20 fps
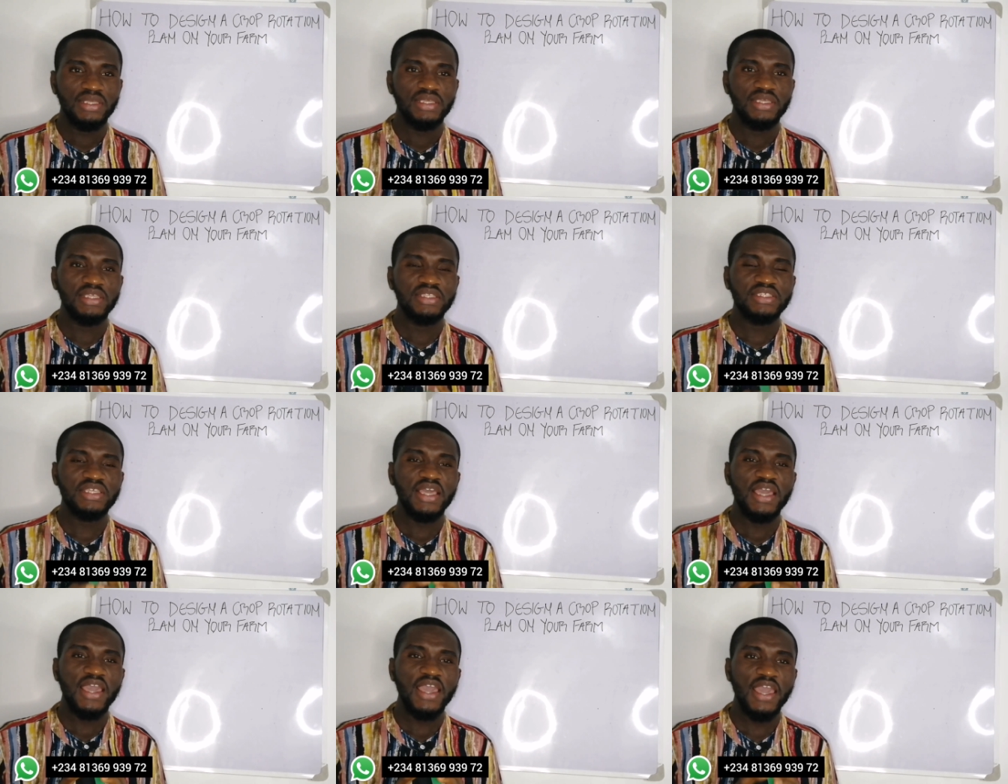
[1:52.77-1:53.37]
it
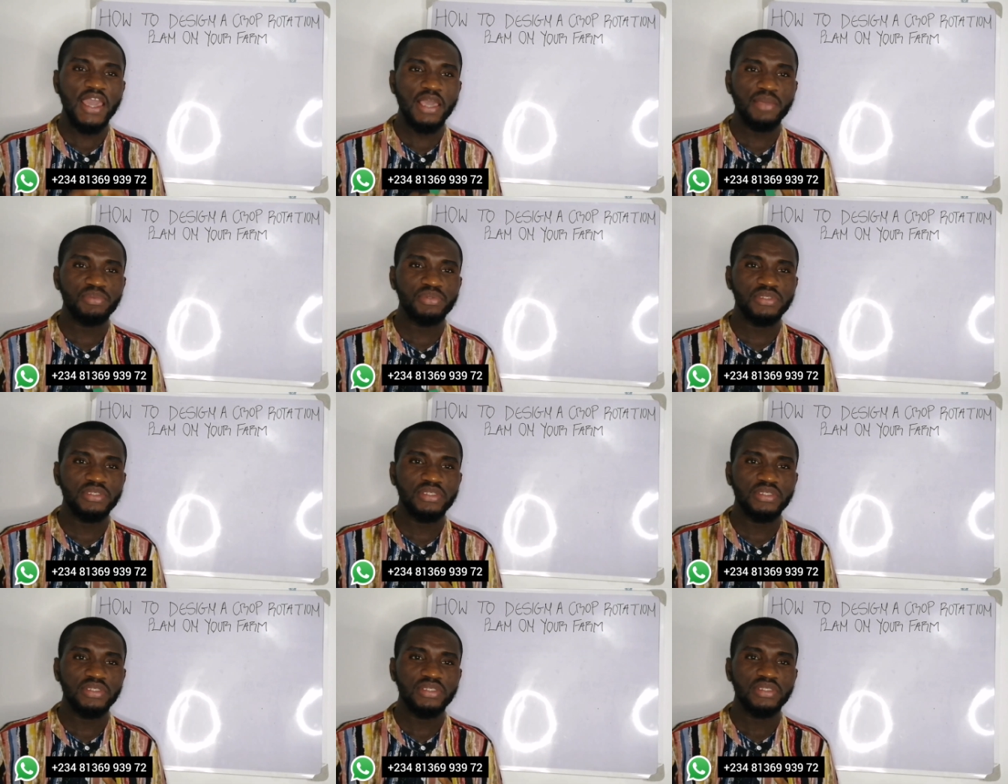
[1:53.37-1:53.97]

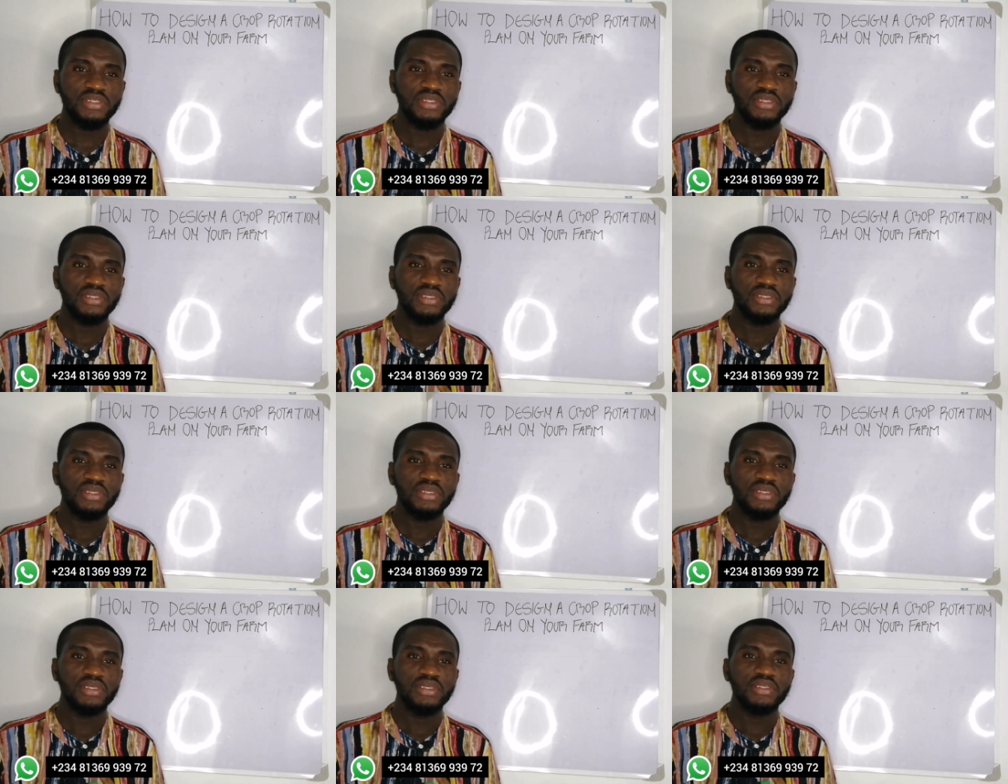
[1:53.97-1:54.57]
helps
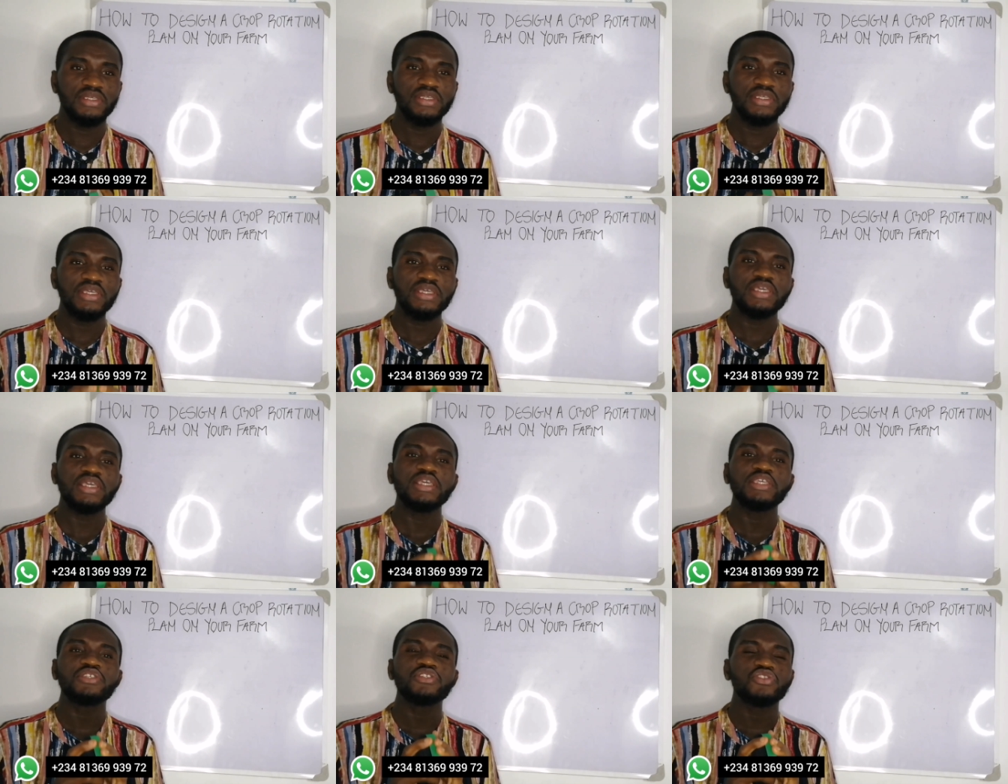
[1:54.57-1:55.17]

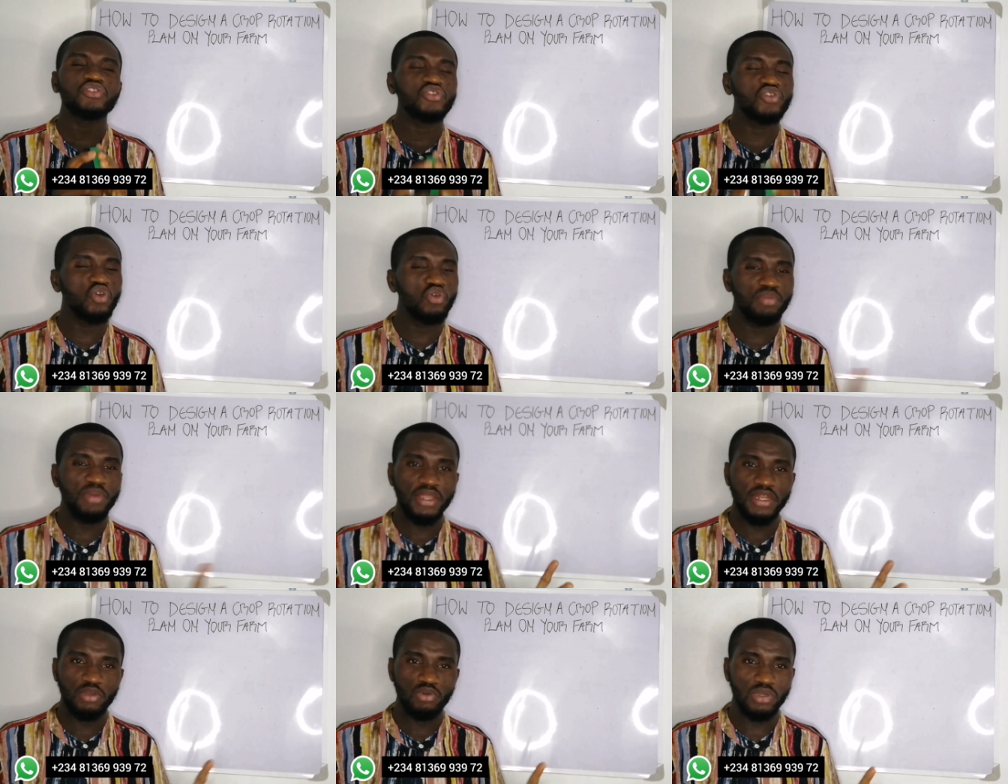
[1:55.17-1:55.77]
in so
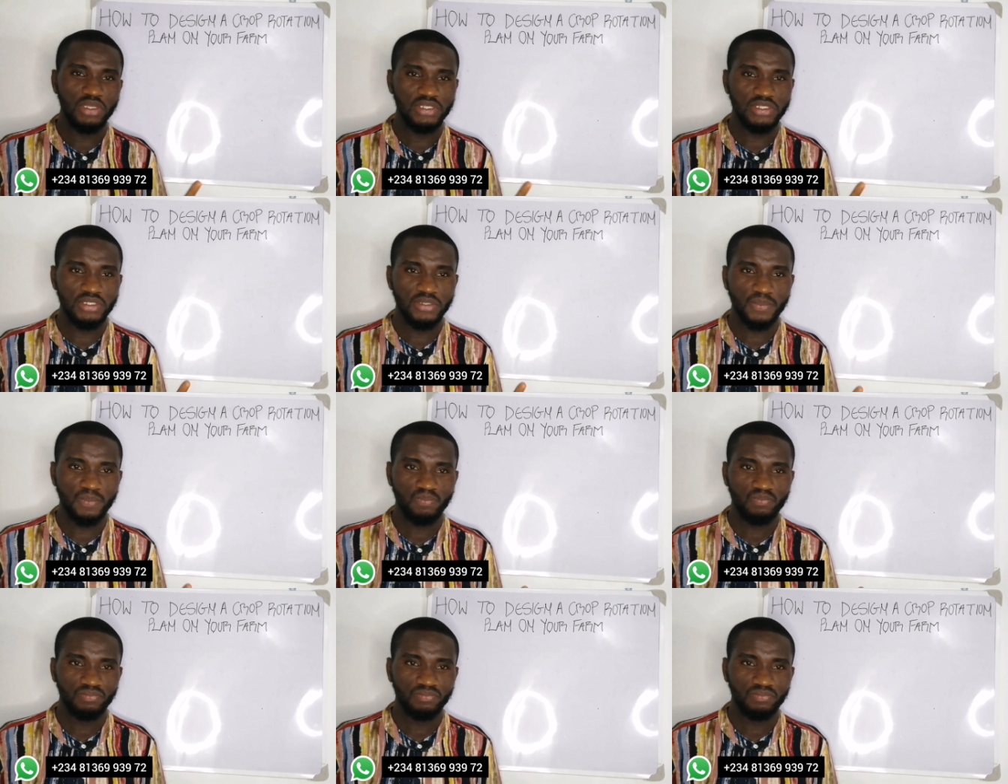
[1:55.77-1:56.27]
many ways.